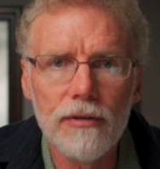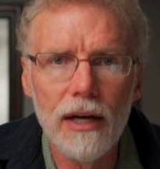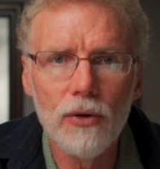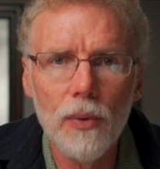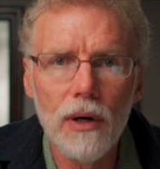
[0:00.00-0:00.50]

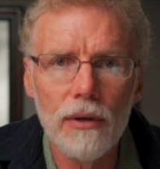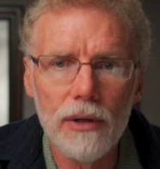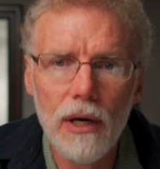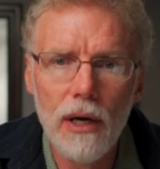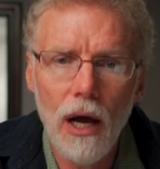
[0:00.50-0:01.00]
around the world.
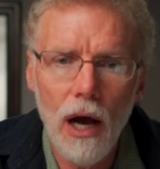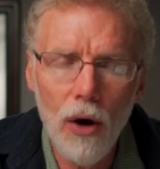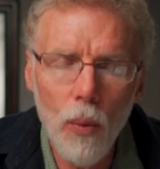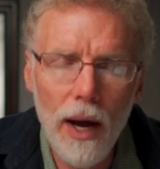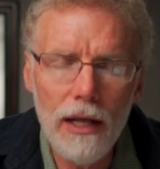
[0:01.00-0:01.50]
A
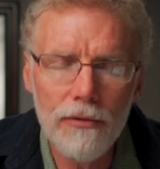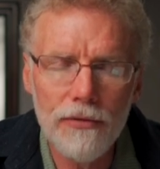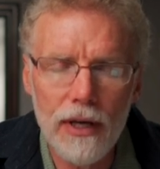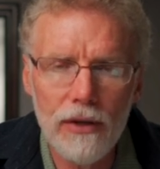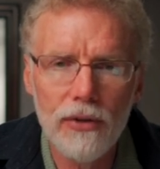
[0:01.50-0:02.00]
wedding
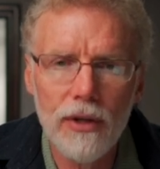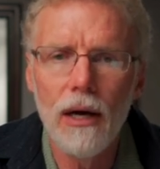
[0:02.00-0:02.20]
feast.